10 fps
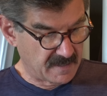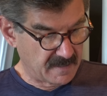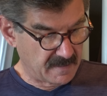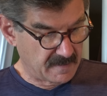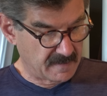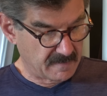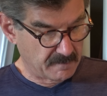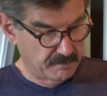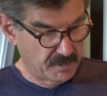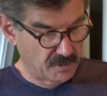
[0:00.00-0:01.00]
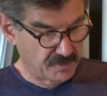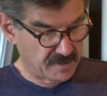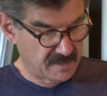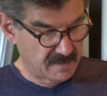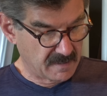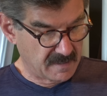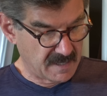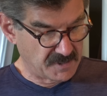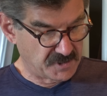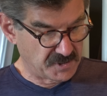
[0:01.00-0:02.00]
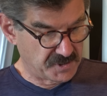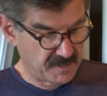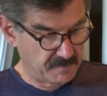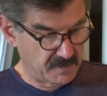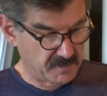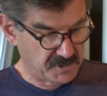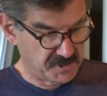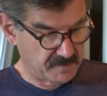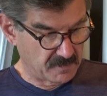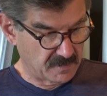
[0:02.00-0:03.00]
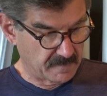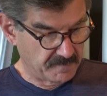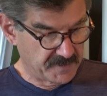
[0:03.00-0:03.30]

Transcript: that it both cases seemed to be similar.